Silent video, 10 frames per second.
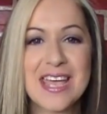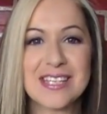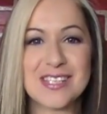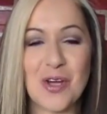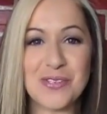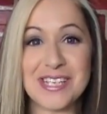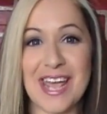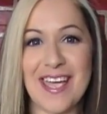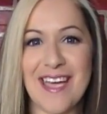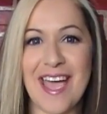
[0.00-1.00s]
So
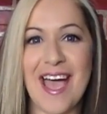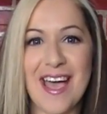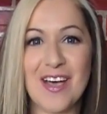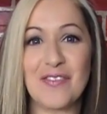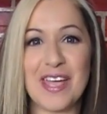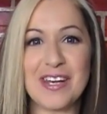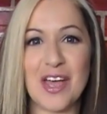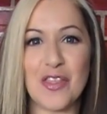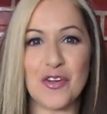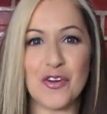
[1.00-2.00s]
today I have
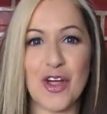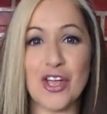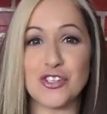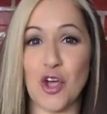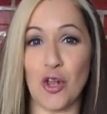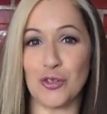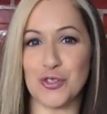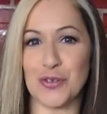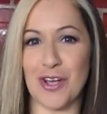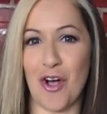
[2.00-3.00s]
another Dollar
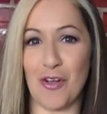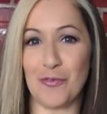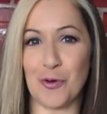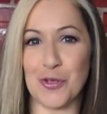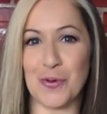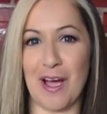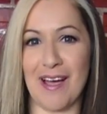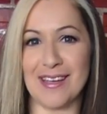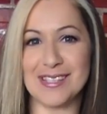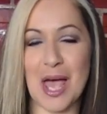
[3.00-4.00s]
Tree haul for you
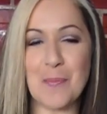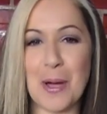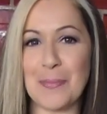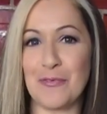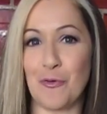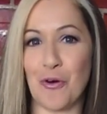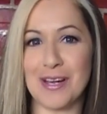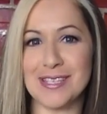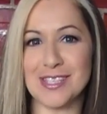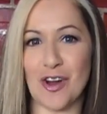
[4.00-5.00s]
guys, but before
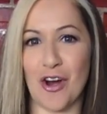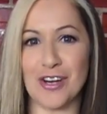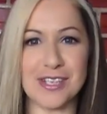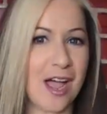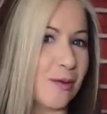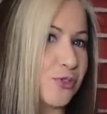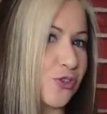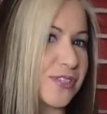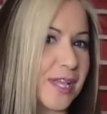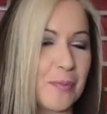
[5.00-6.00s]
I start, I'm
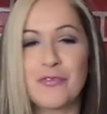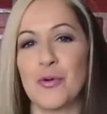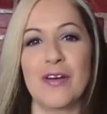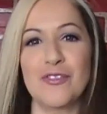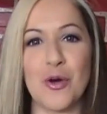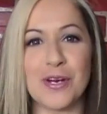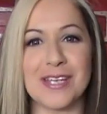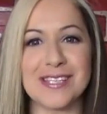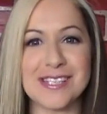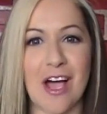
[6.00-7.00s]
sure some of you have
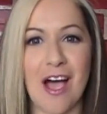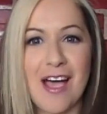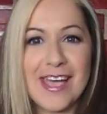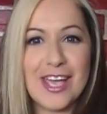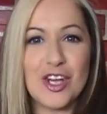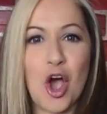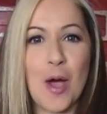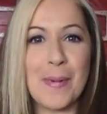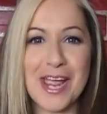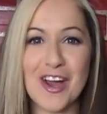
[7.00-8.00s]
noticed I
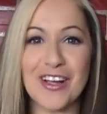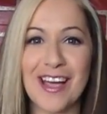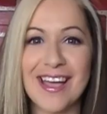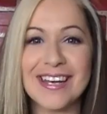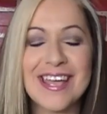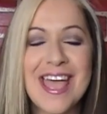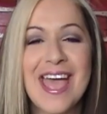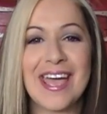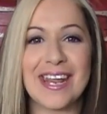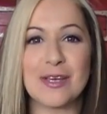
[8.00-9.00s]
got my hair cut
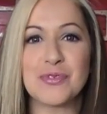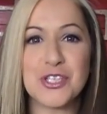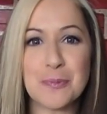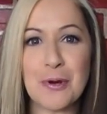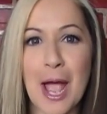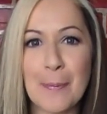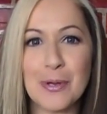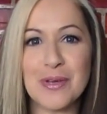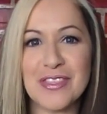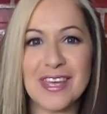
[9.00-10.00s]
and I am super
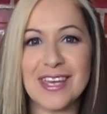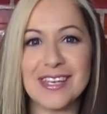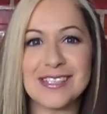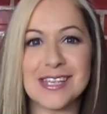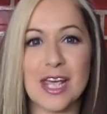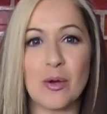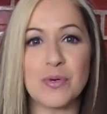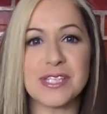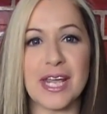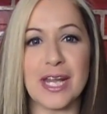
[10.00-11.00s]
happy with it. It
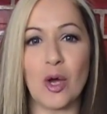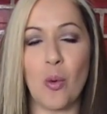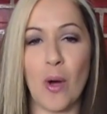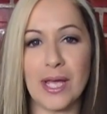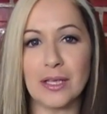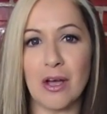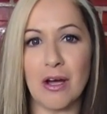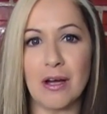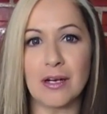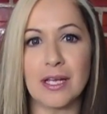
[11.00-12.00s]
was getting quite
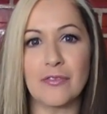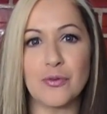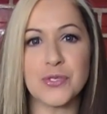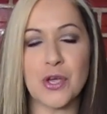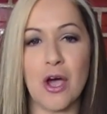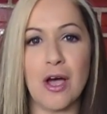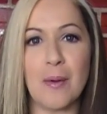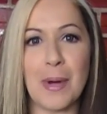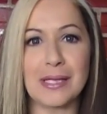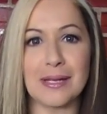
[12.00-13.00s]
long. If you saw
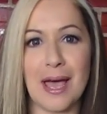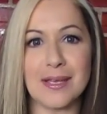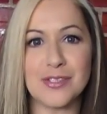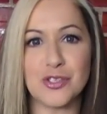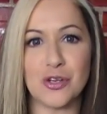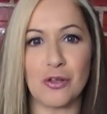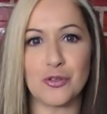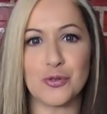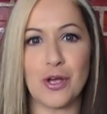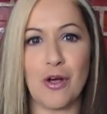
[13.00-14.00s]
my last Dollar
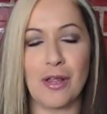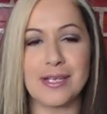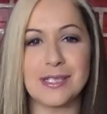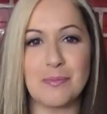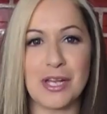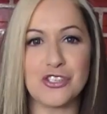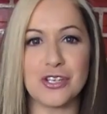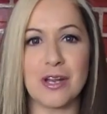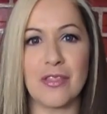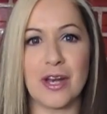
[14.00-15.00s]
Tree haul, I did
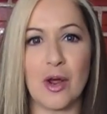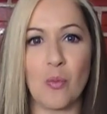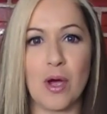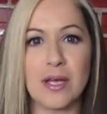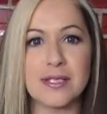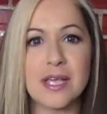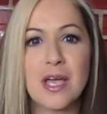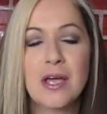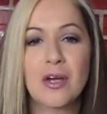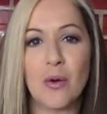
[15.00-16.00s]
mention that I was
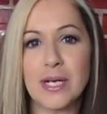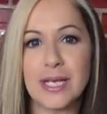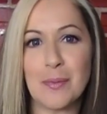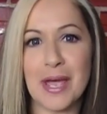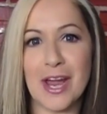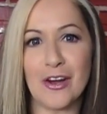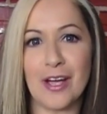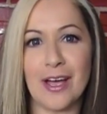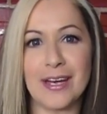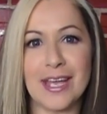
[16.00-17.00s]
going to get my hair
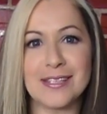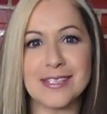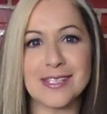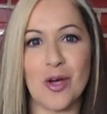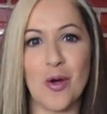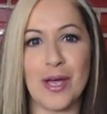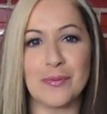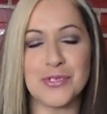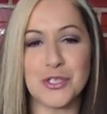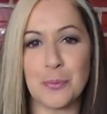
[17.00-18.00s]
cut, and so I
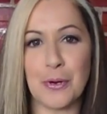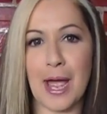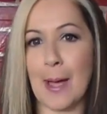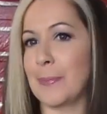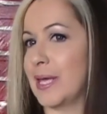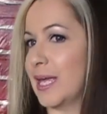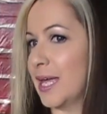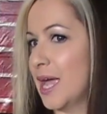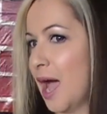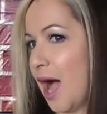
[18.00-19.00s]
am super
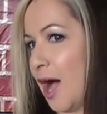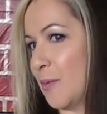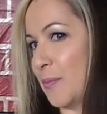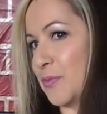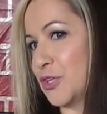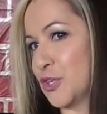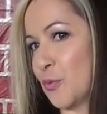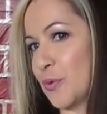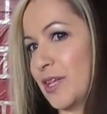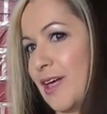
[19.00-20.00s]
happy. You
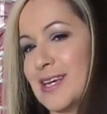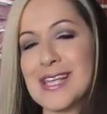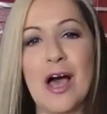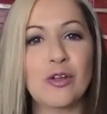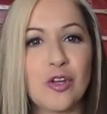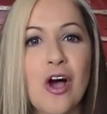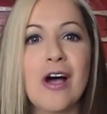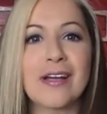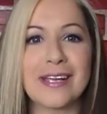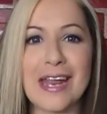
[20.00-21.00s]
don't realize how
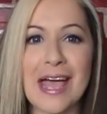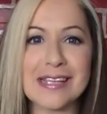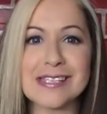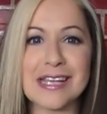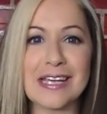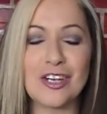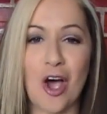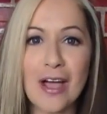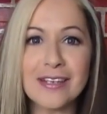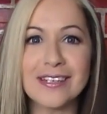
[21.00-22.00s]
long it has
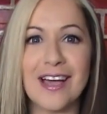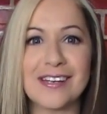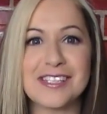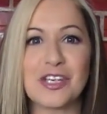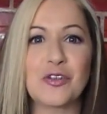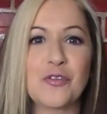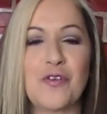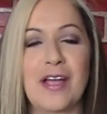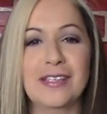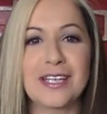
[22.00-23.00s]
gotten until you
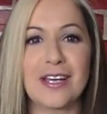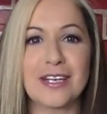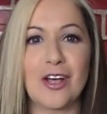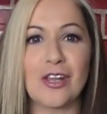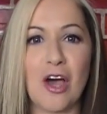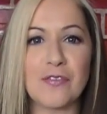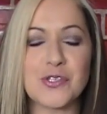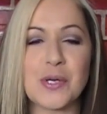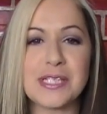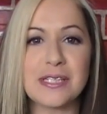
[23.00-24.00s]
finally cut it all off.
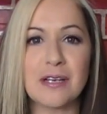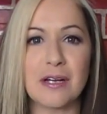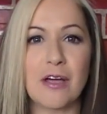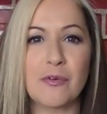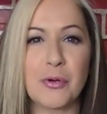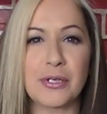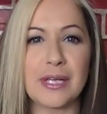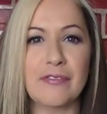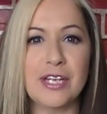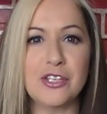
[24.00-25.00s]
So I did cut off about
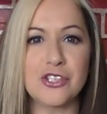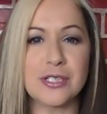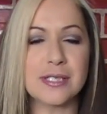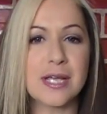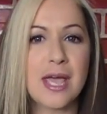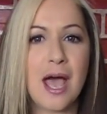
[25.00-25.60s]
11 inches.